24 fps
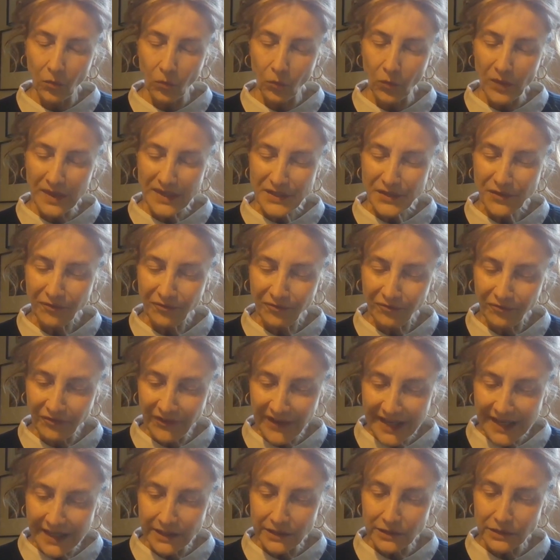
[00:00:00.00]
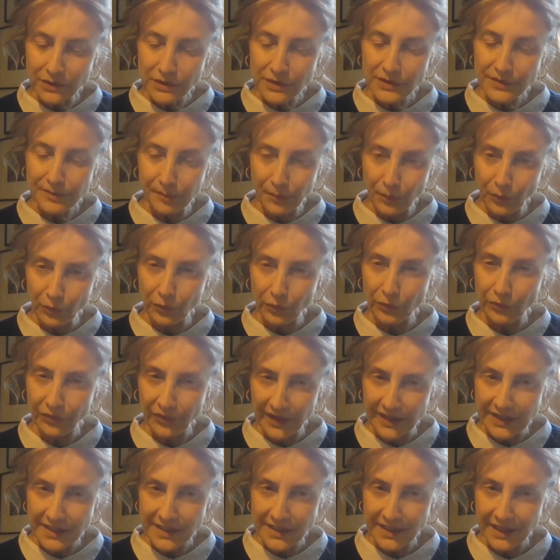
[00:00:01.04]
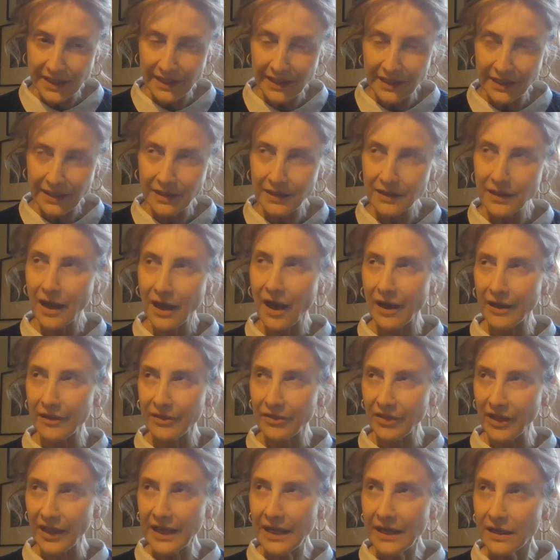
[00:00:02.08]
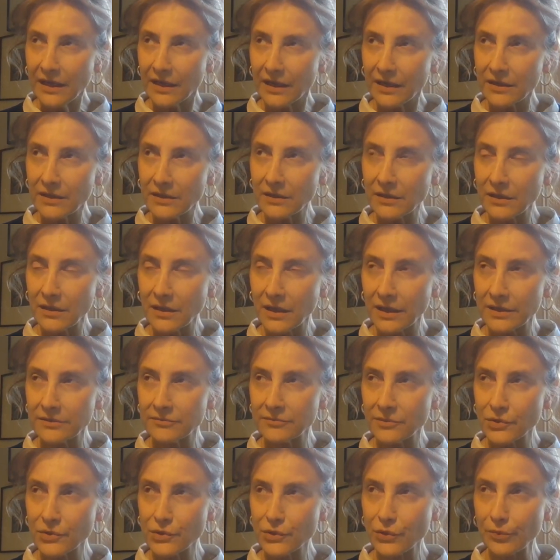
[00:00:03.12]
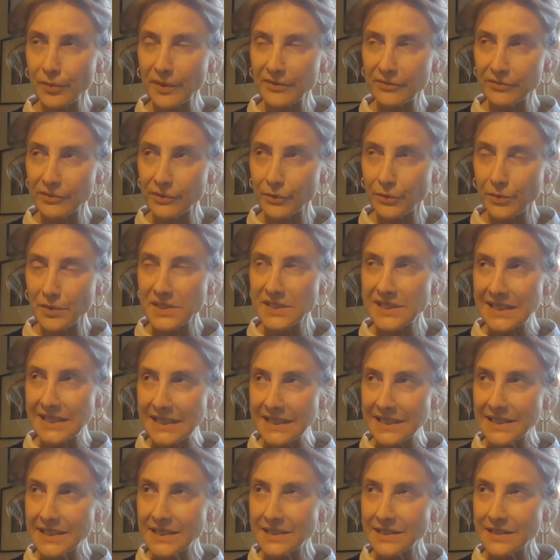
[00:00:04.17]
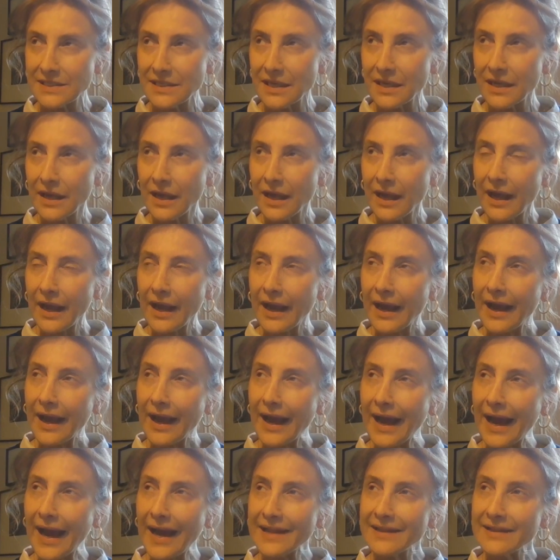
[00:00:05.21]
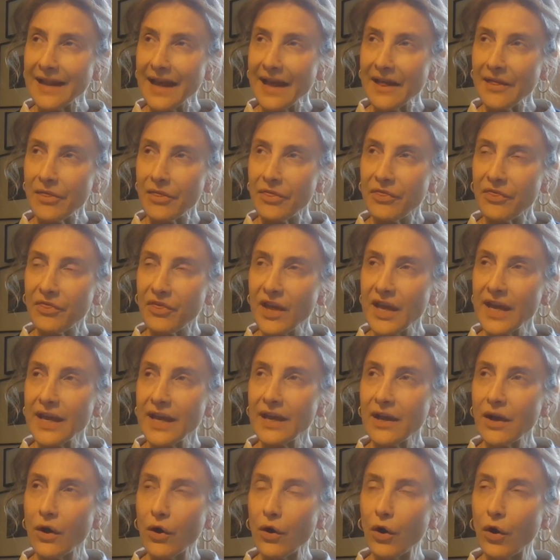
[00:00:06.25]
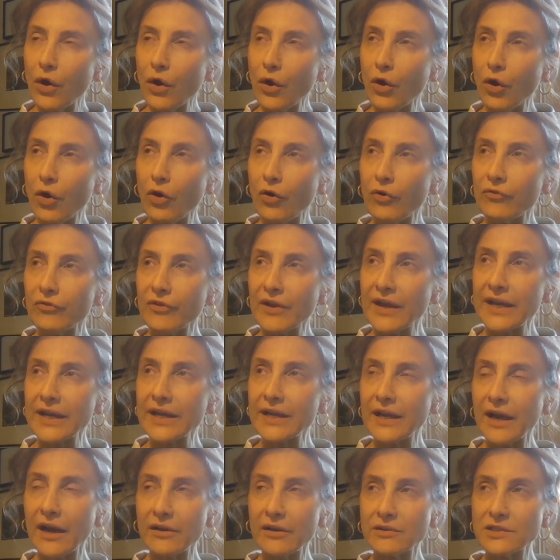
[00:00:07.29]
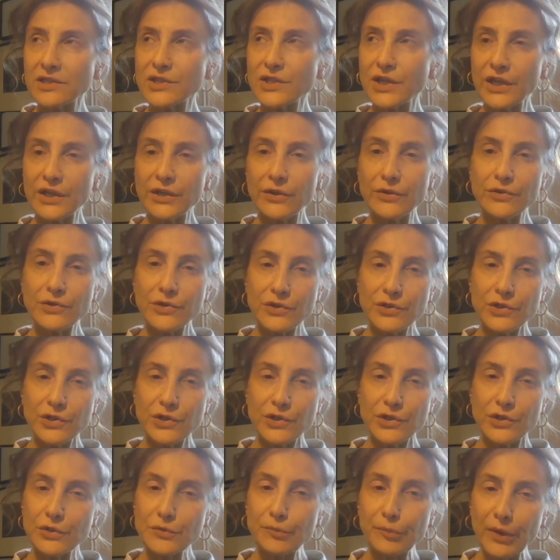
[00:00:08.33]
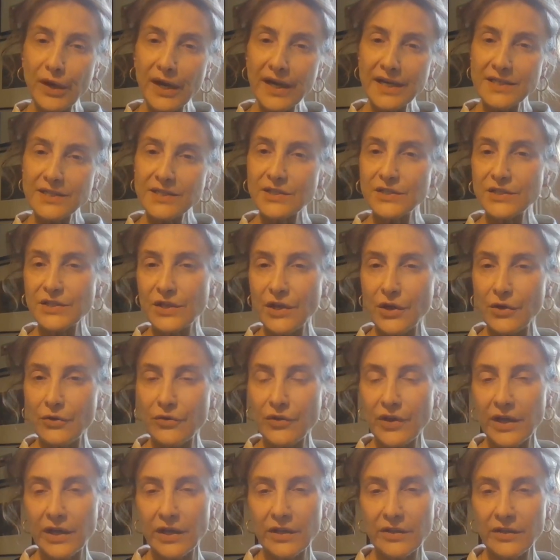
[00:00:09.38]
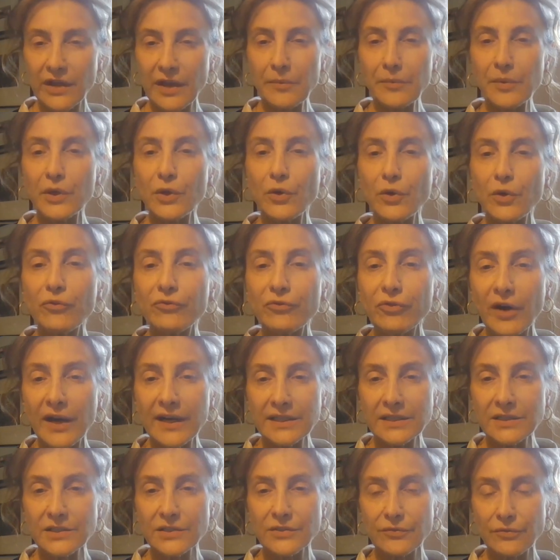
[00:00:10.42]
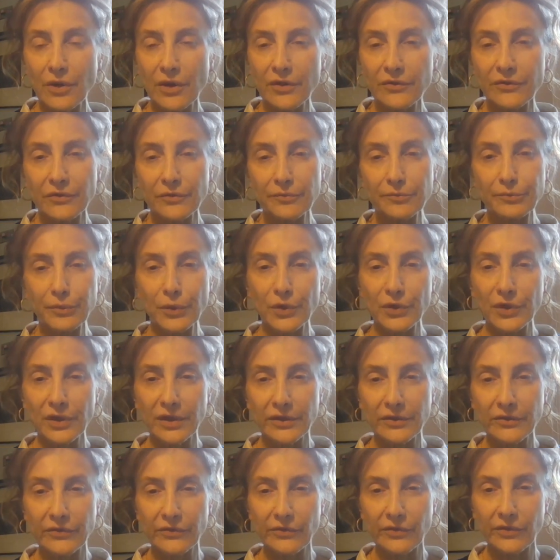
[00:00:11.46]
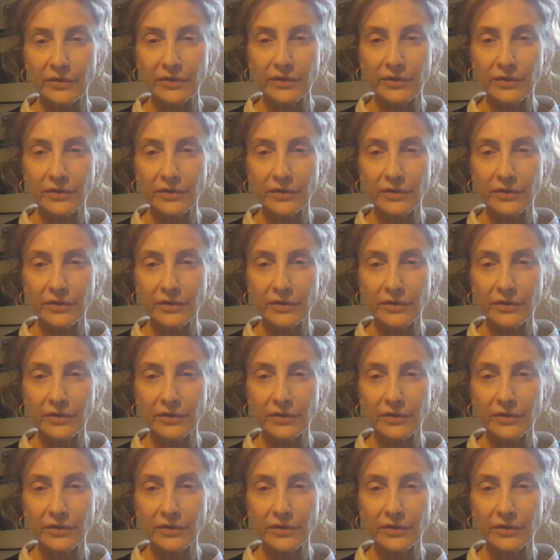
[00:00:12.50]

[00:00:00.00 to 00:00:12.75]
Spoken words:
which feels more authentic, I think. I'm not sure whether it always is. And that thing of encouraging you to choose brands as though they were your friends rather than products.